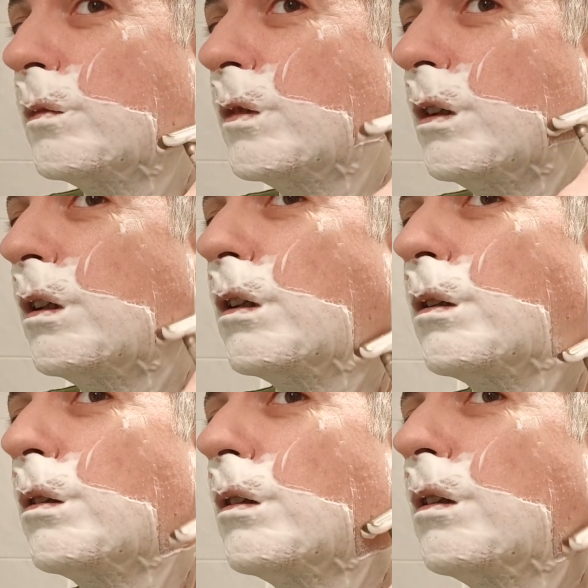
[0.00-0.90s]
I
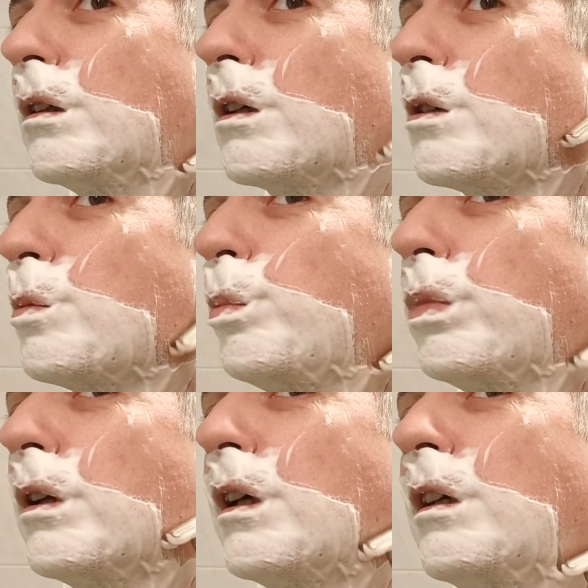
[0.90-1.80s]
cannot
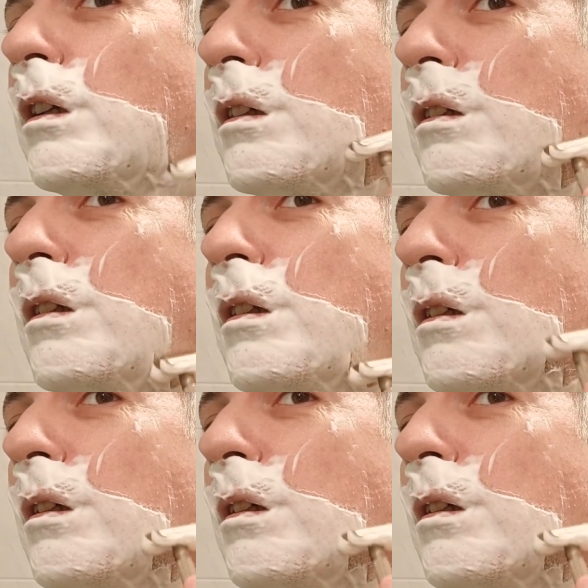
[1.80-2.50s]
explain it.